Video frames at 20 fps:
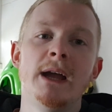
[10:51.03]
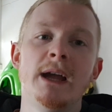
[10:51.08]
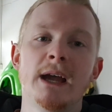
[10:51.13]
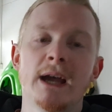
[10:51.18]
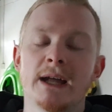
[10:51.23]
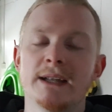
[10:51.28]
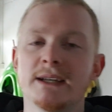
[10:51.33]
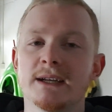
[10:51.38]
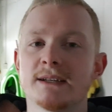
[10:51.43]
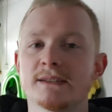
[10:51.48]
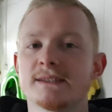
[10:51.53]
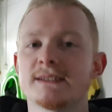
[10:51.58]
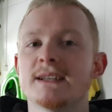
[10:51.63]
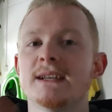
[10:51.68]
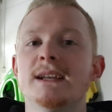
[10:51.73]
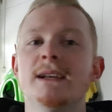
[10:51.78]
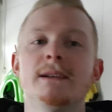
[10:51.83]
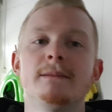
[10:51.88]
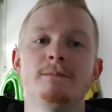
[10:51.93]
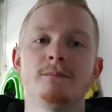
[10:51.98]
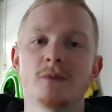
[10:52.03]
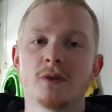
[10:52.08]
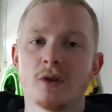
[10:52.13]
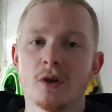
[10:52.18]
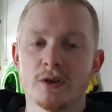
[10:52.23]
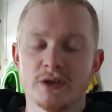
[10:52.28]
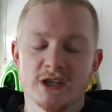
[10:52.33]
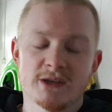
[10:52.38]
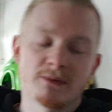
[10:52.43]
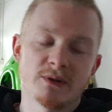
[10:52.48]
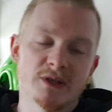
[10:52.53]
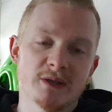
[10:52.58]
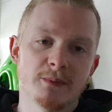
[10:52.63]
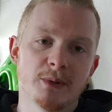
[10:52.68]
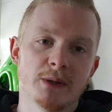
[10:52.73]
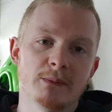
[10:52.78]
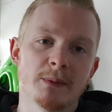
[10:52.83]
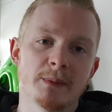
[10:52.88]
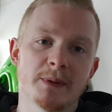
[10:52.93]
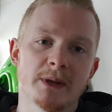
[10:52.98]
and you can see customers who put
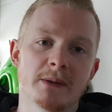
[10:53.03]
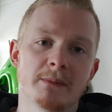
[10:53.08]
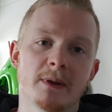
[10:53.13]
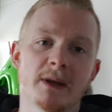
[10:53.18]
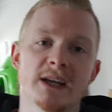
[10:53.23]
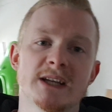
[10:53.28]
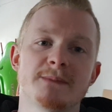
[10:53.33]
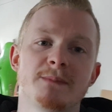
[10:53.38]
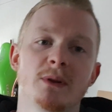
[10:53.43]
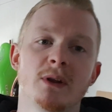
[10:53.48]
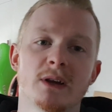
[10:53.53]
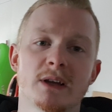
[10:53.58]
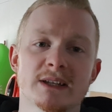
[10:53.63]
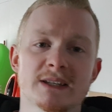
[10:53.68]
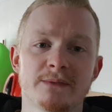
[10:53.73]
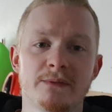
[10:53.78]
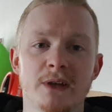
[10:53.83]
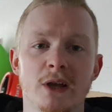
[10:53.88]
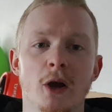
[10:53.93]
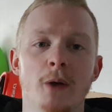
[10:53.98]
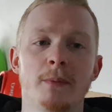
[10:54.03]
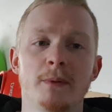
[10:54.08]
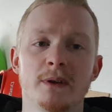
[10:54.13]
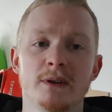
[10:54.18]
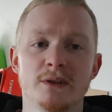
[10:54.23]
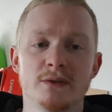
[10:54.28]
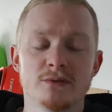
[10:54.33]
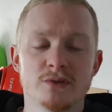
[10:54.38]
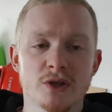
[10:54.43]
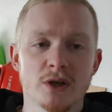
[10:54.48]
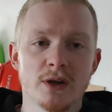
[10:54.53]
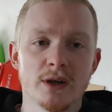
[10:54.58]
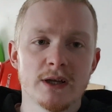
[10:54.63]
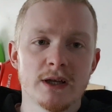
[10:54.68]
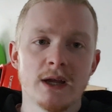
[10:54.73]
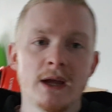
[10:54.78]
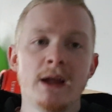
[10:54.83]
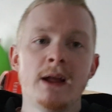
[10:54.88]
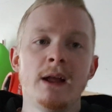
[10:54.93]
them up on their bikes. But look, that's the video. Hope all you enjoyed.